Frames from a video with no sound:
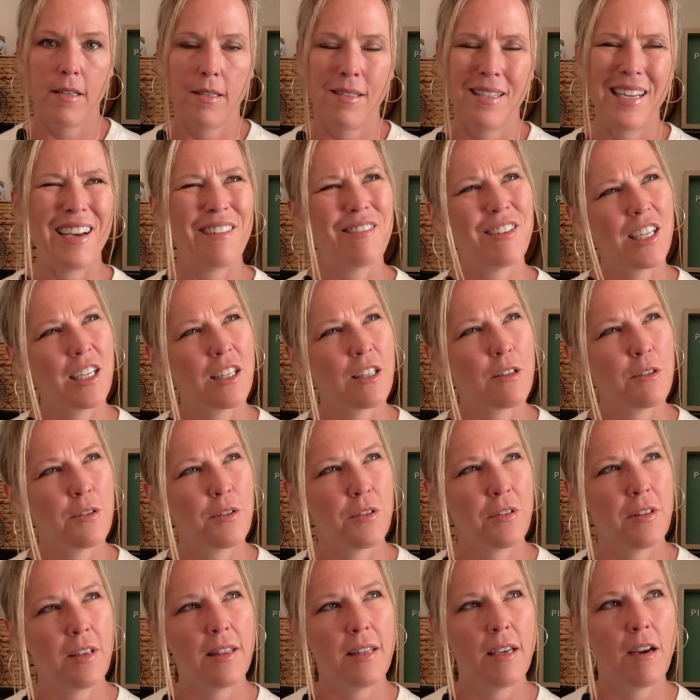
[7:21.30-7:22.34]
not really
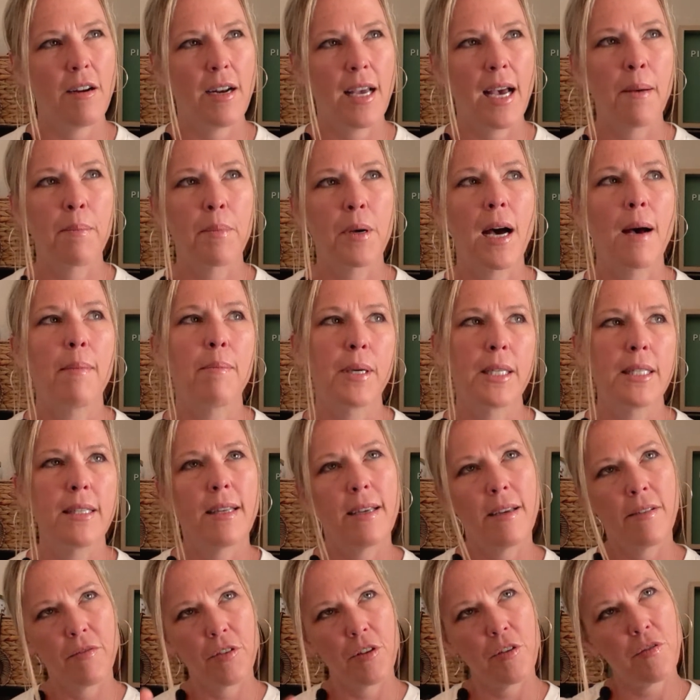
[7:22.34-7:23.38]
closer than they are to Epcot, but
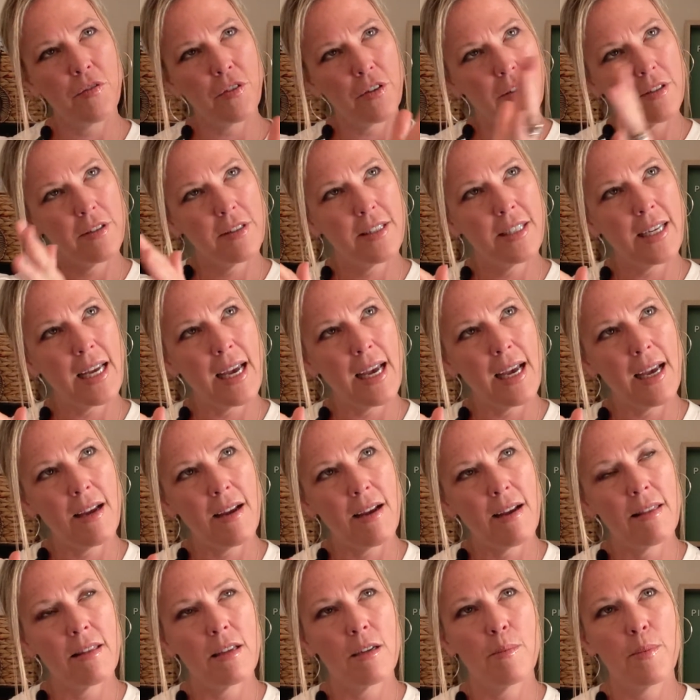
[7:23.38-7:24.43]
if you
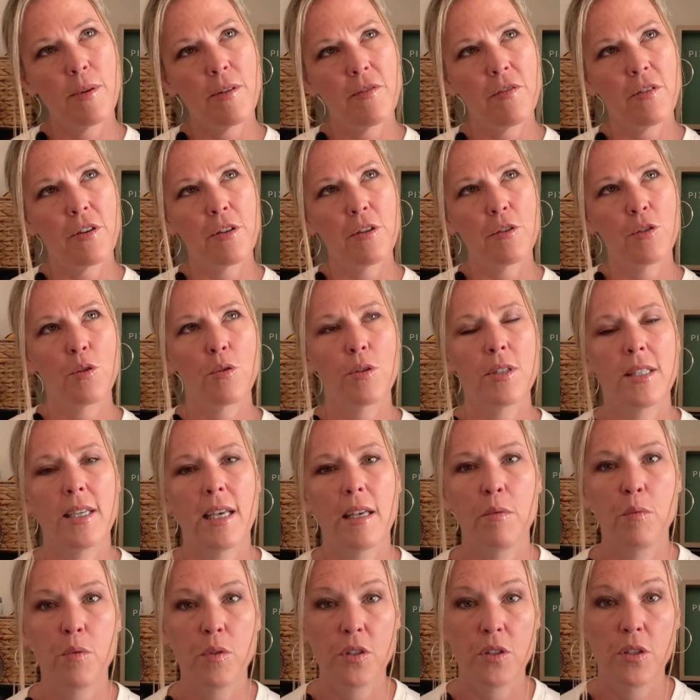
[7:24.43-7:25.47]
stay a little bit further towards
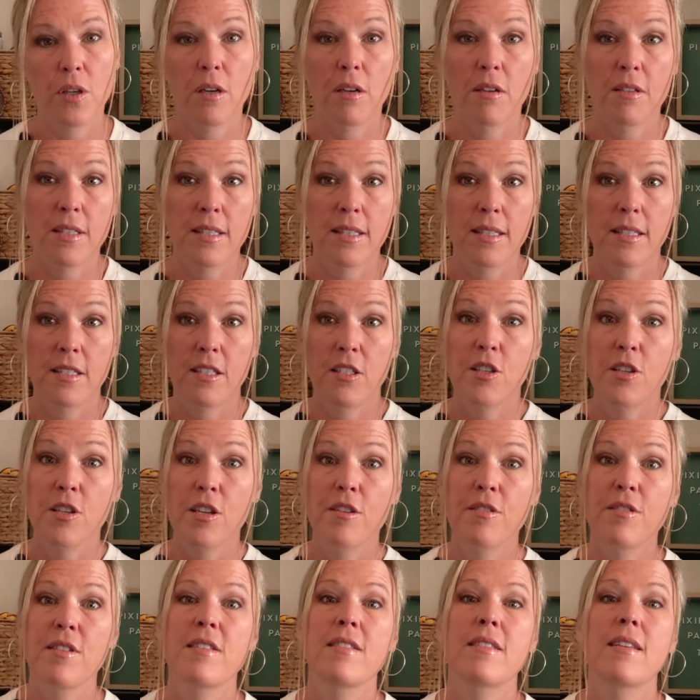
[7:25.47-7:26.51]
Hollywood
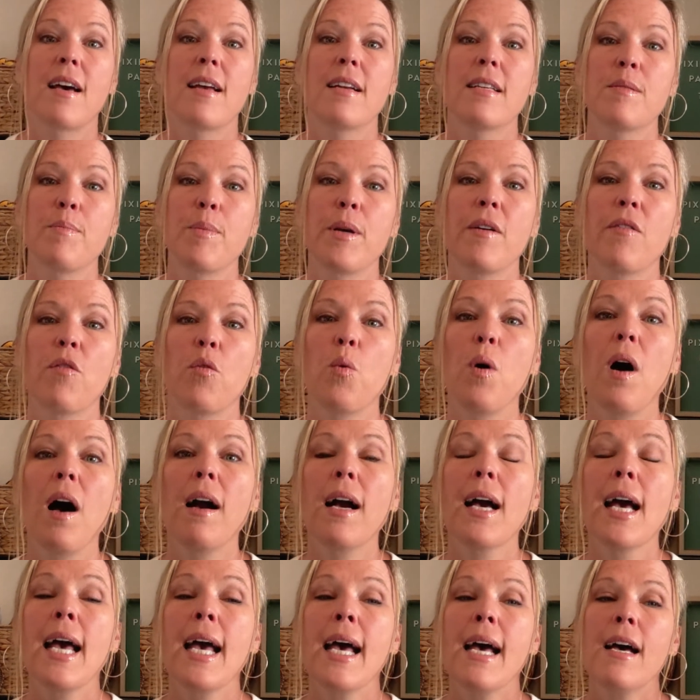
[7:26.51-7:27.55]
Studios, it's not as big of a walk.